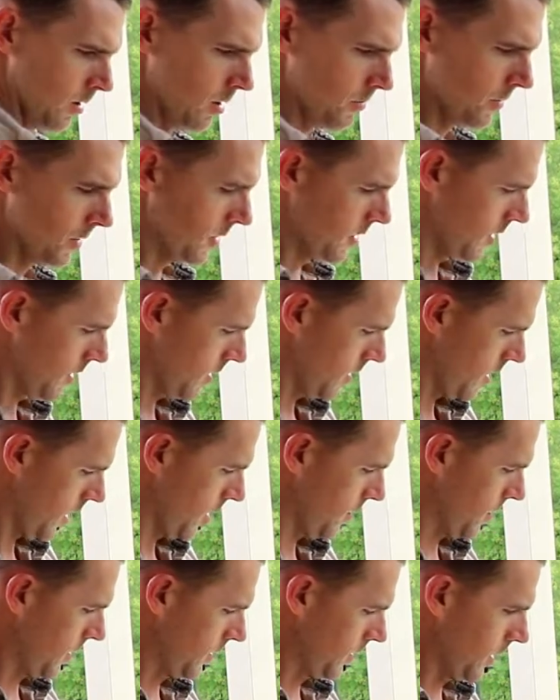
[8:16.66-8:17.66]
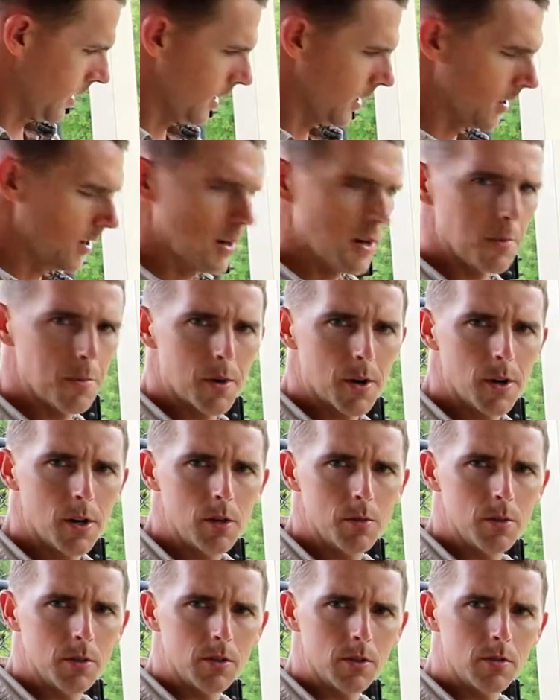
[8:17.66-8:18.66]
So I'm just going to take my secondary
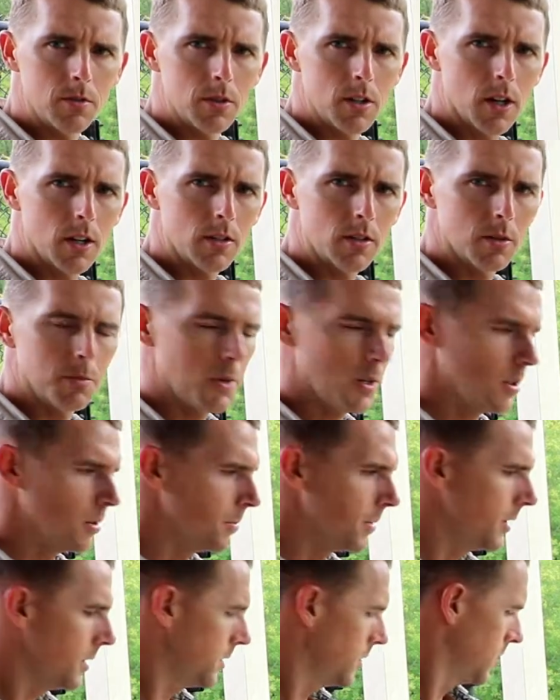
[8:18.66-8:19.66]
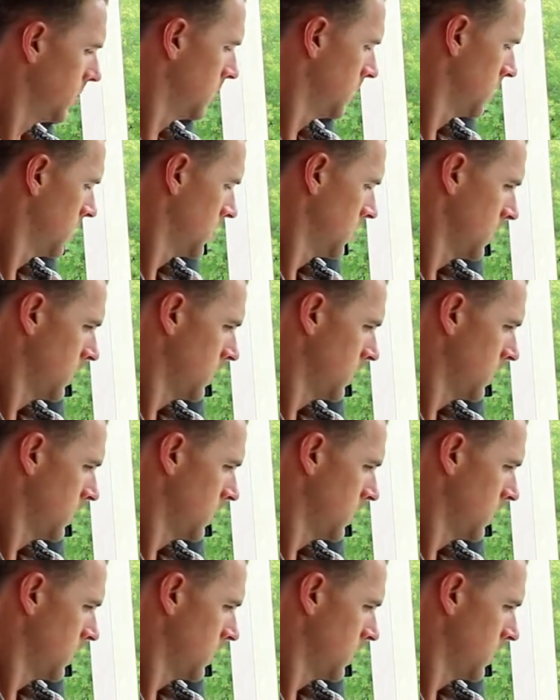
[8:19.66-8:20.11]
probe and check some other pieces.